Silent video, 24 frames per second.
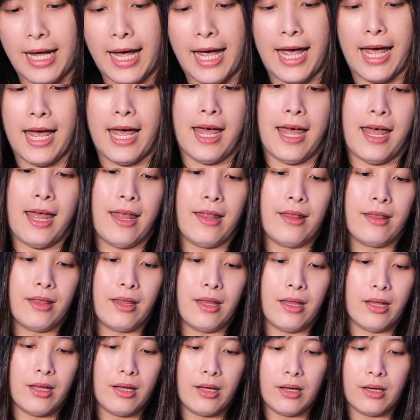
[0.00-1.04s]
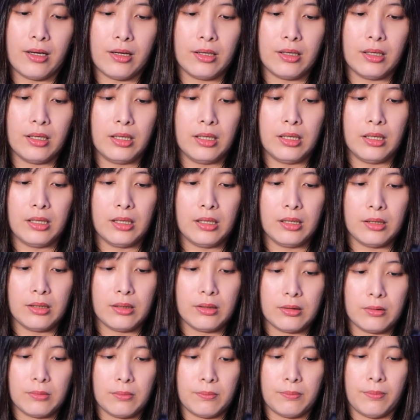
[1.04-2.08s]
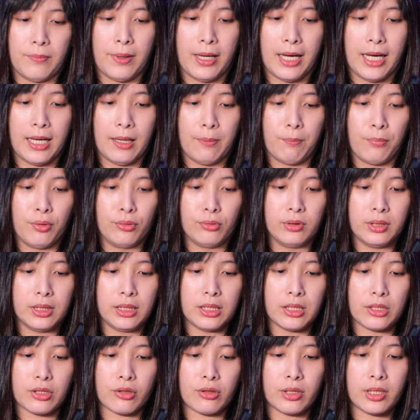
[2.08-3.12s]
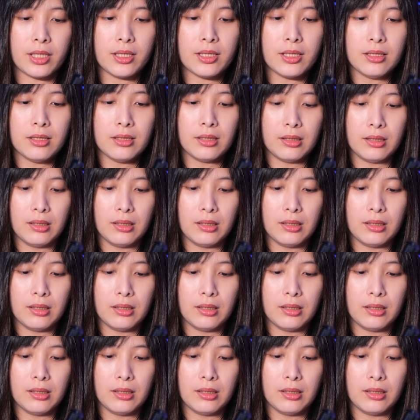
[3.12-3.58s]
And by pulling the trigger,